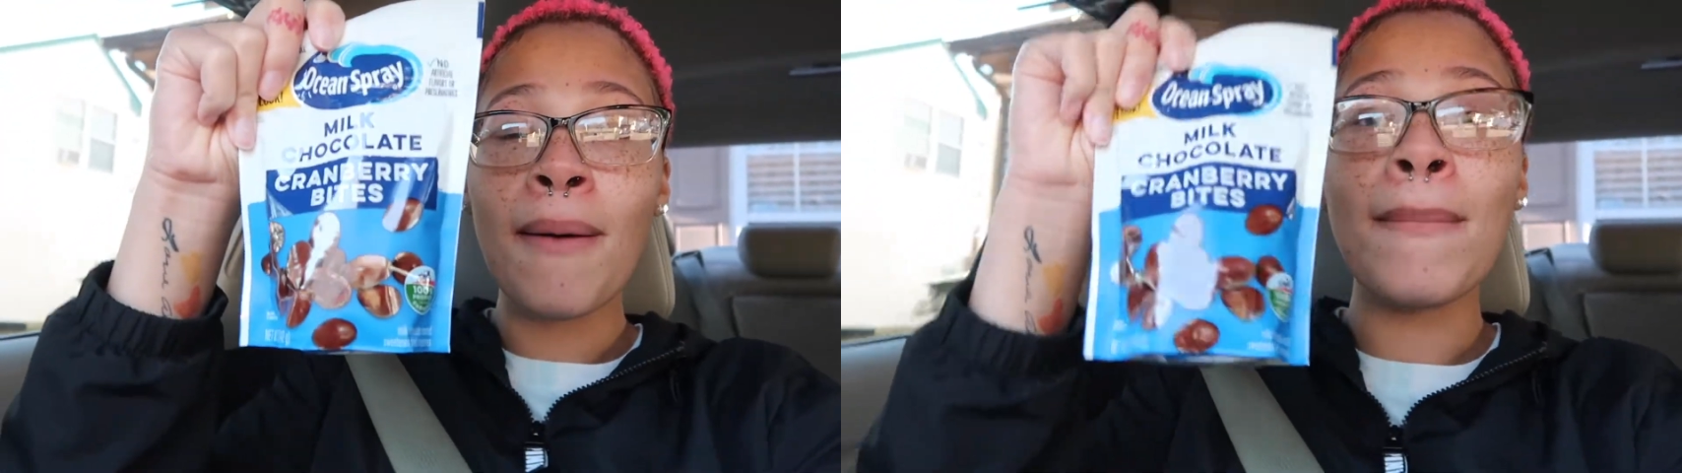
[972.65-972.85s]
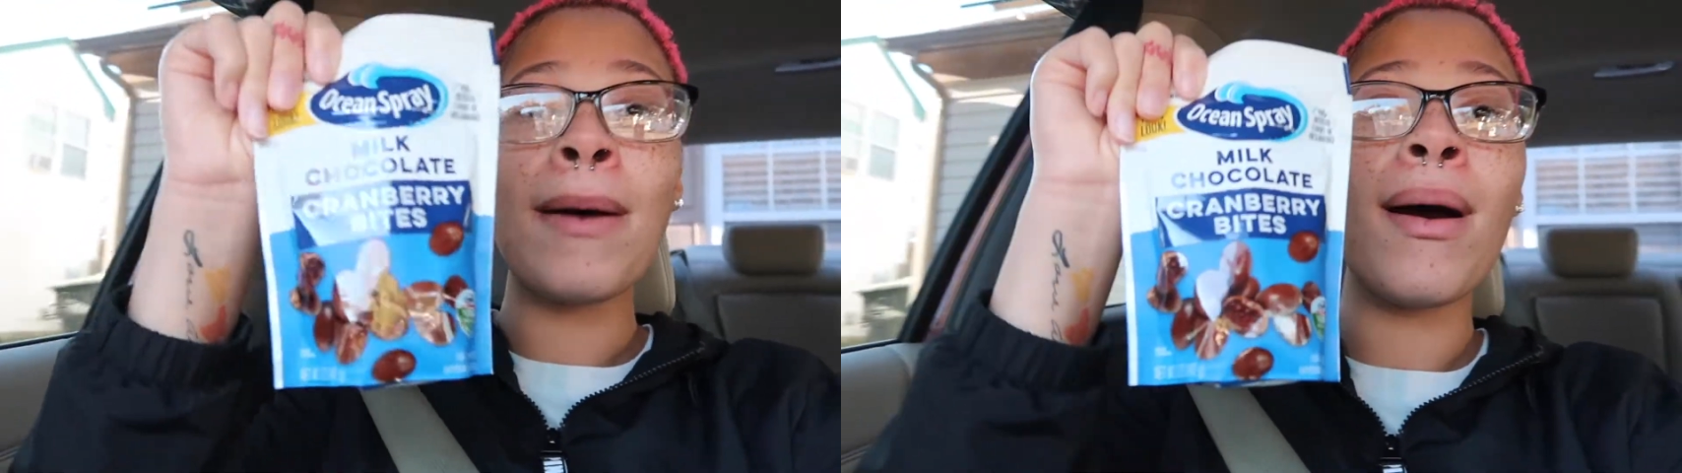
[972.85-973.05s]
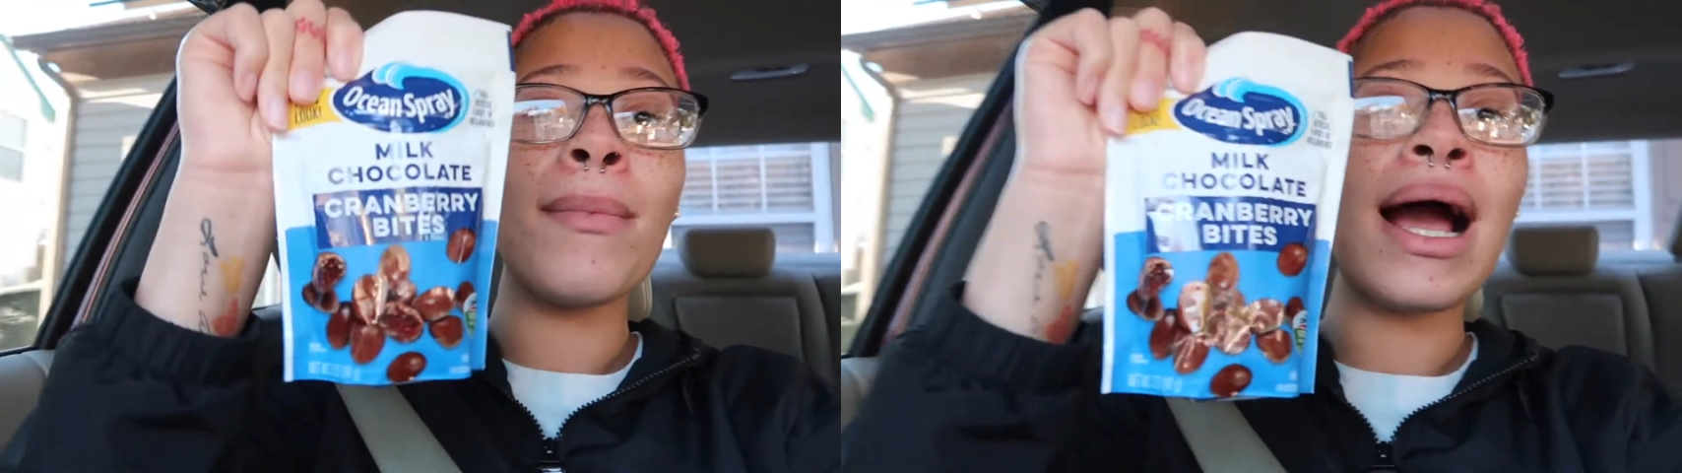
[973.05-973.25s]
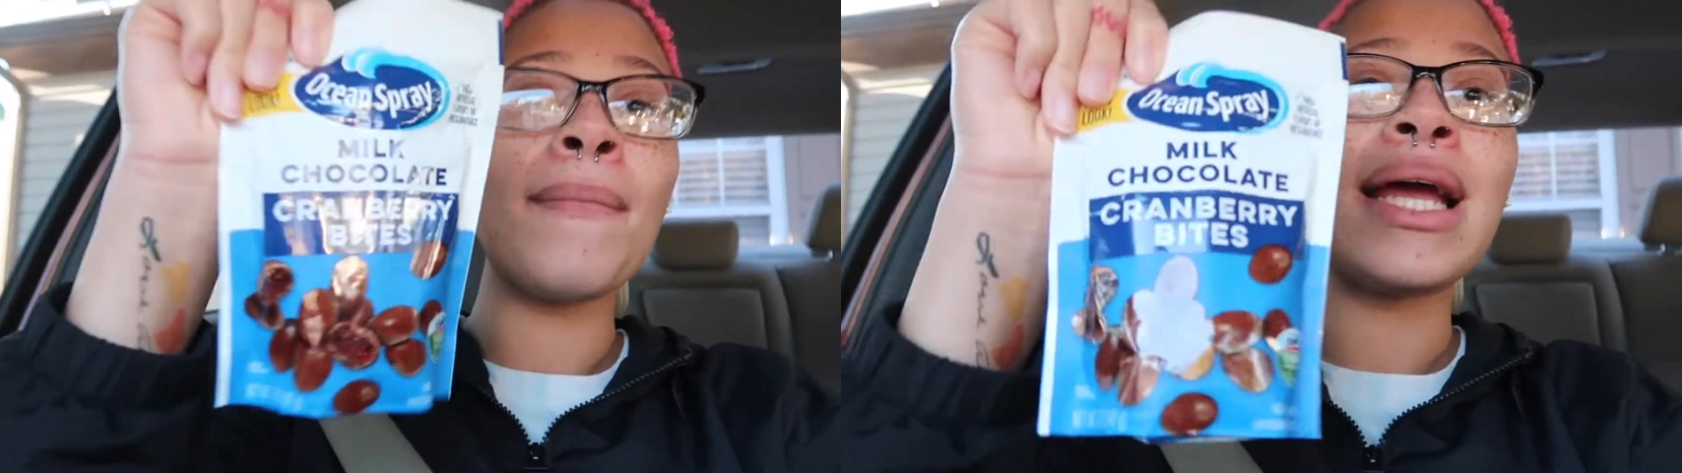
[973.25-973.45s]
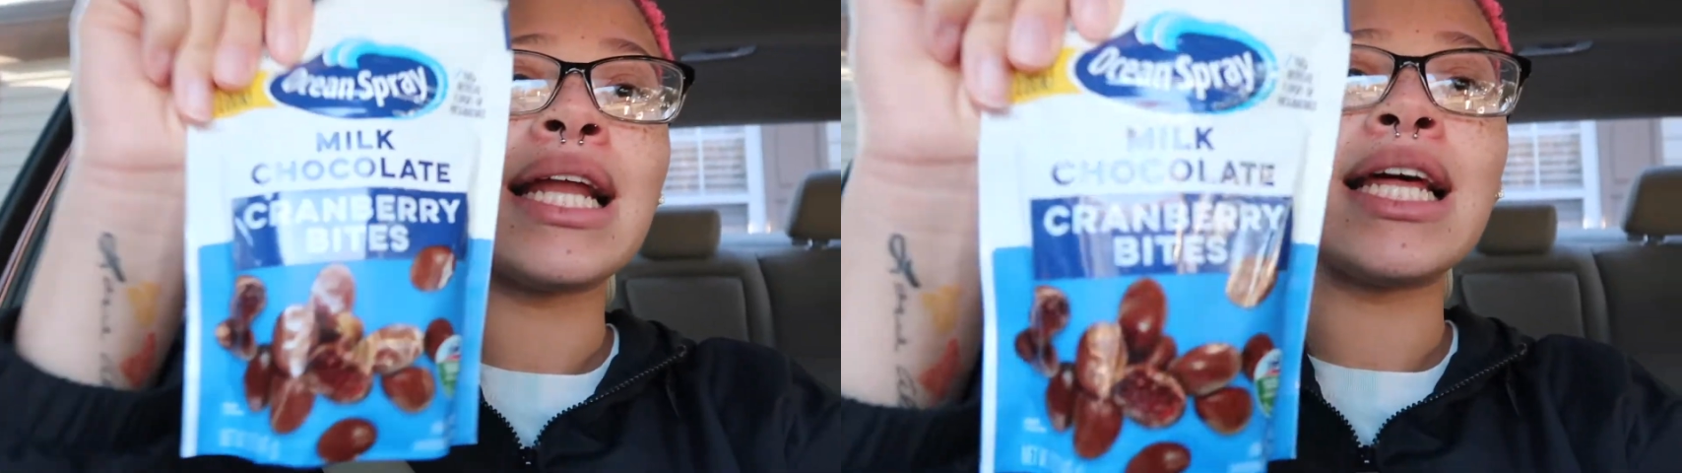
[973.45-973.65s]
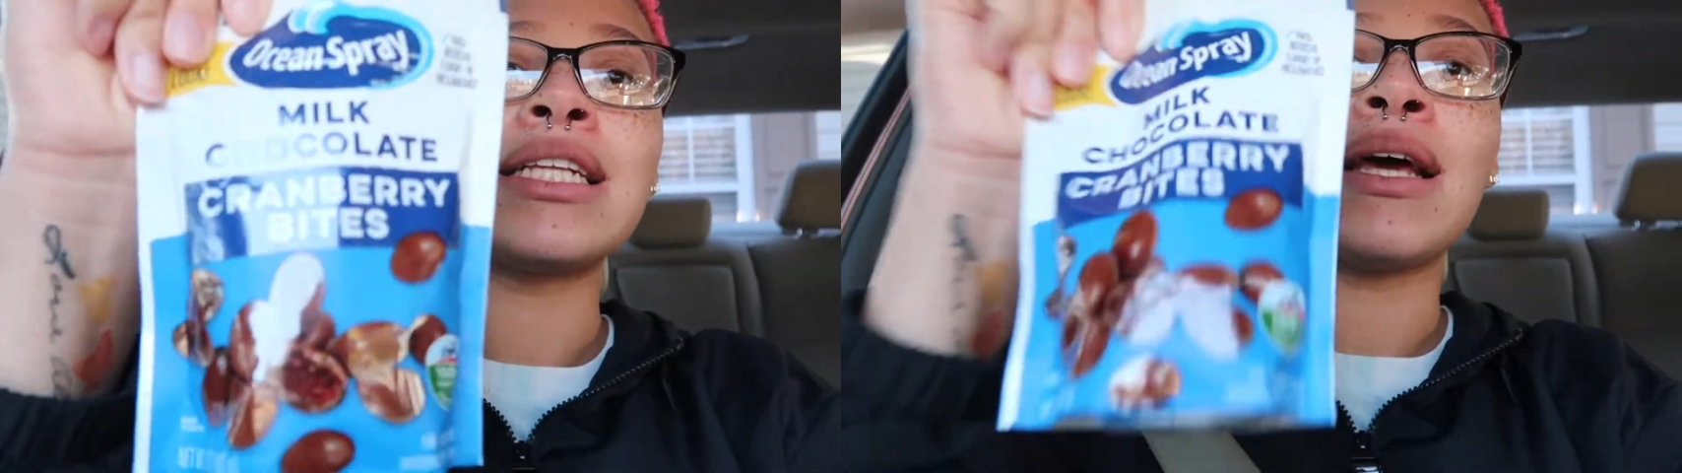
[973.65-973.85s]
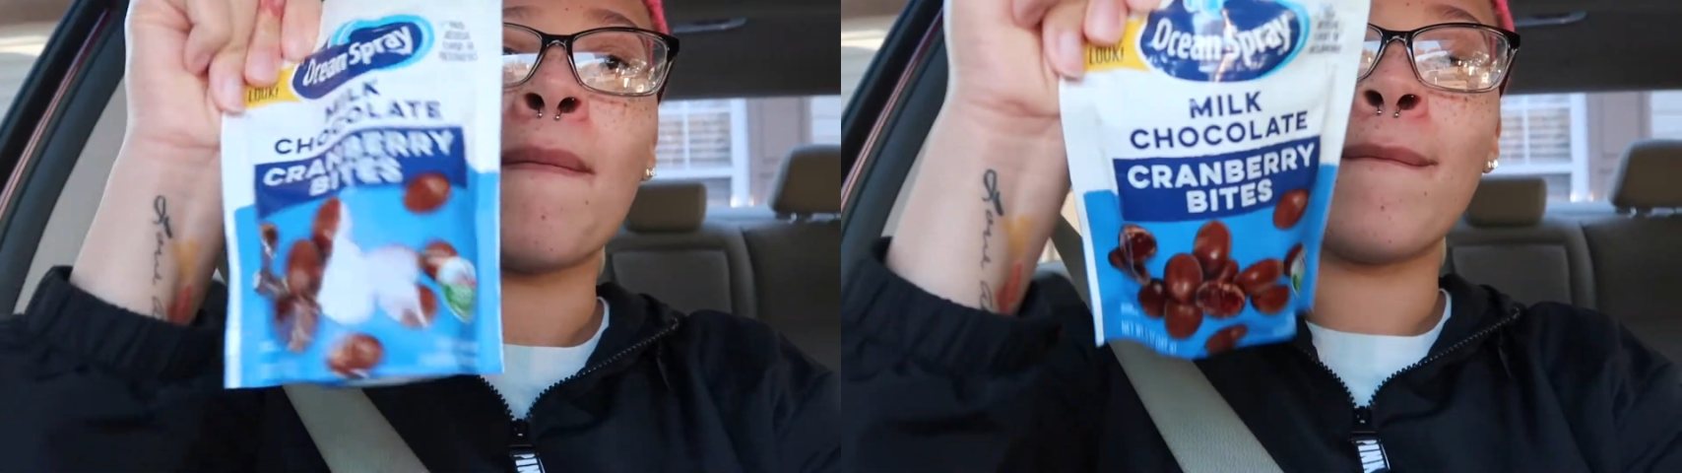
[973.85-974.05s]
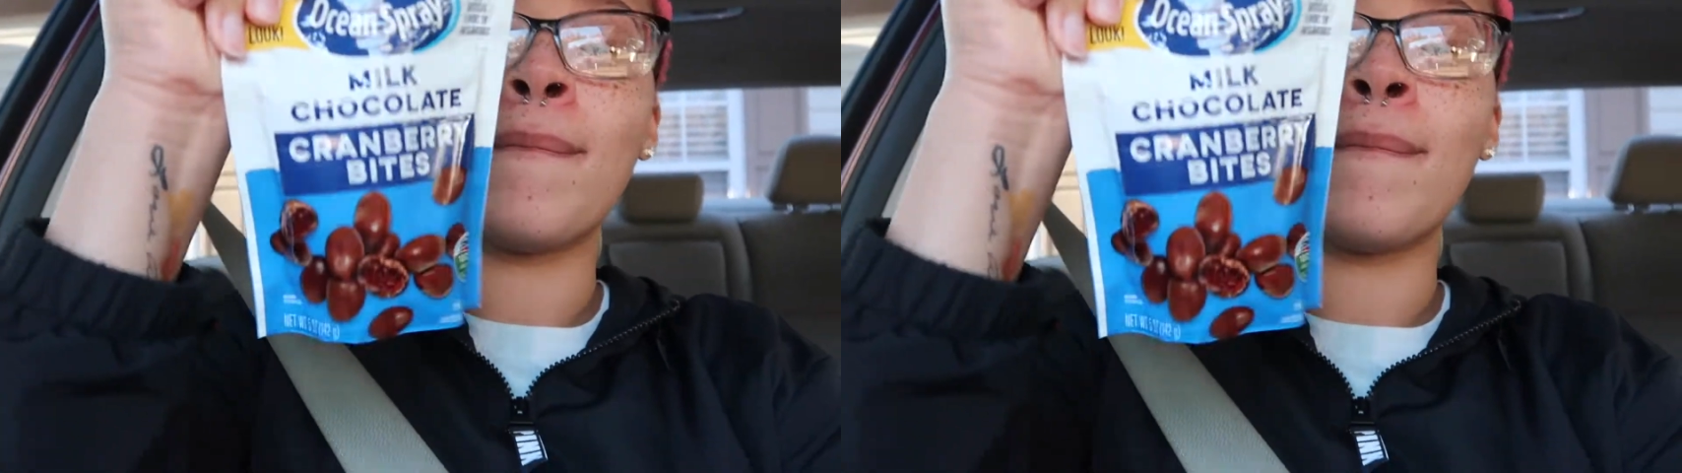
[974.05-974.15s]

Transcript: my mama got me addicted.